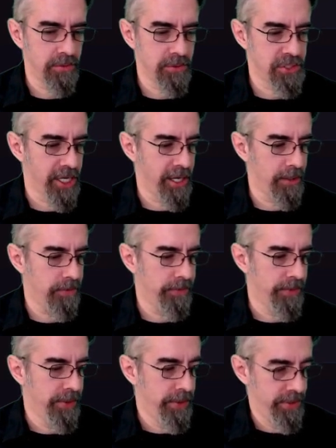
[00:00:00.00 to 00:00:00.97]
channel,
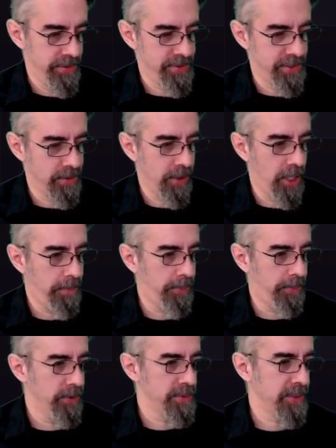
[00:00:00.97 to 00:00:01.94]
0
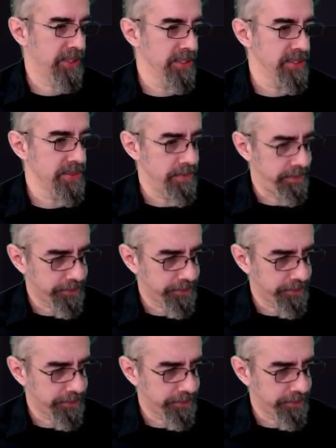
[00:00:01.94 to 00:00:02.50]
uploads, because